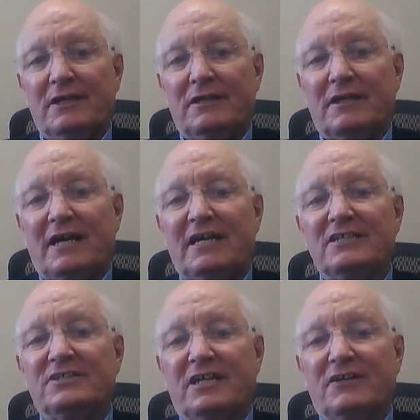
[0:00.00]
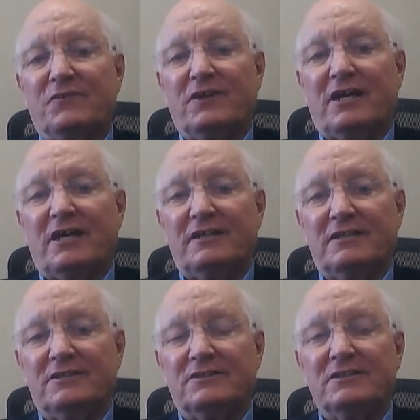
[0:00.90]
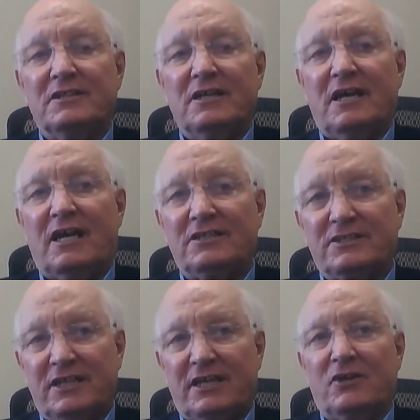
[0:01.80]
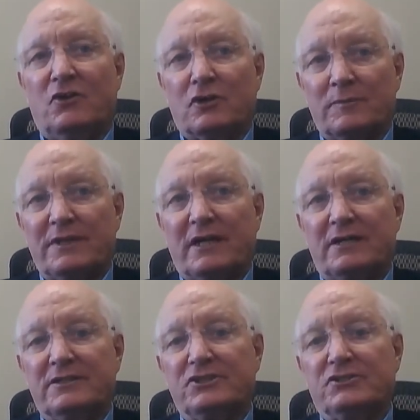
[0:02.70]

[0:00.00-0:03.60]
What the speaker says: And the hashtag for that is hashtag Oro-medonte